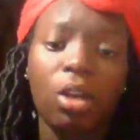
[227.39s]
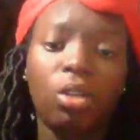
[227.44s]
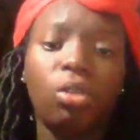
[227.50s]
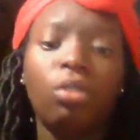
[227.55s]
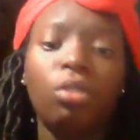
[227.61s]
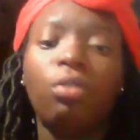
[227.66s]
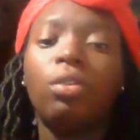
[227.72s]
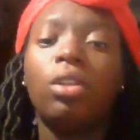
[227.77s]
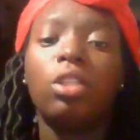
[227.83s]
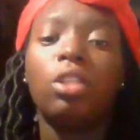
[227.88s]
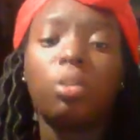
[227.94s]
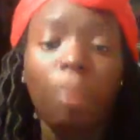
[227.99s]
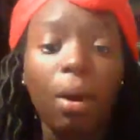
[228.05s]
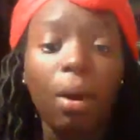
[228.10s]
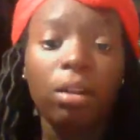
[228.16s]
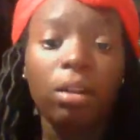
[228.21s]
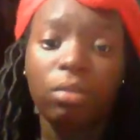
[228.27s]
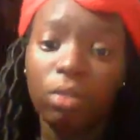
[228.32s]
you feel is
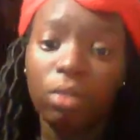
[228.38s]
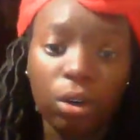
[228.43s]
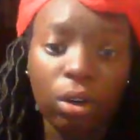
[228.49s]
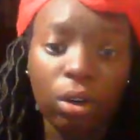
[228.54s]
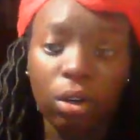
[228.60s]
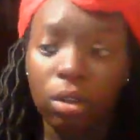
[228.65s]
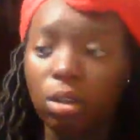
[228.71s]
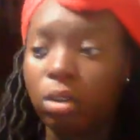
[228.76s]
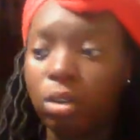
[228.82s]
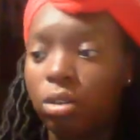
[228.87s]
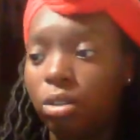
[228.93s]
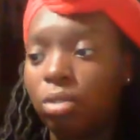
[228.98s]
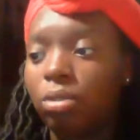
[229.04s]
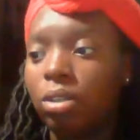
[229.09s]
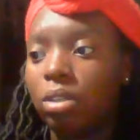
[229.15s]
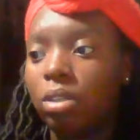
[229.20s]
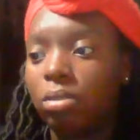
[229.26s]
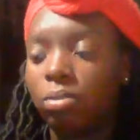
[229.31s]
part of your
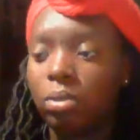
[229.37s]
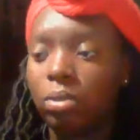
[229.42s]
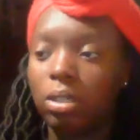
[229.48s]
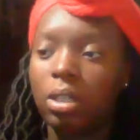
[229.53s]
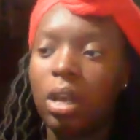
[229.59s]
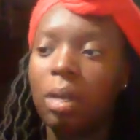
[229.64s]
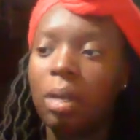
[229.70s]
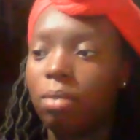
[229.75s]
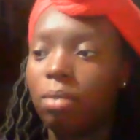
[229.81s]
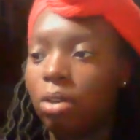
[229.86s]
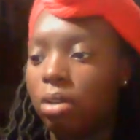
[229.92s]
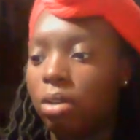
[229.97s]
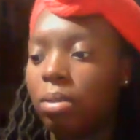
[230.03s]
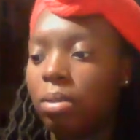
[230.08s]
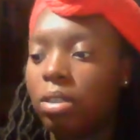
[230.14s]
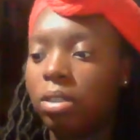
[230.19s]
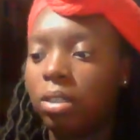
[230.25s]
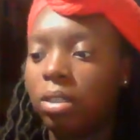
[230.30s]
duties, which I'm going to
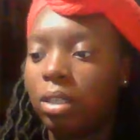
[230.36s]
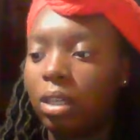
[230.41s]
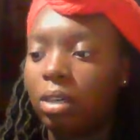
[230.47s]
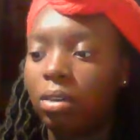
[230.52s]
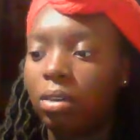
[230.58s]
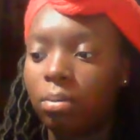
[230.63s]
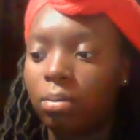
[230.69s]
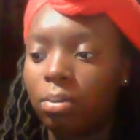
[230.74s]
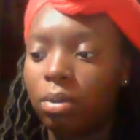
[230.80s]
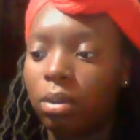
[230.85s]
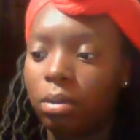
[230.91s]
mention later,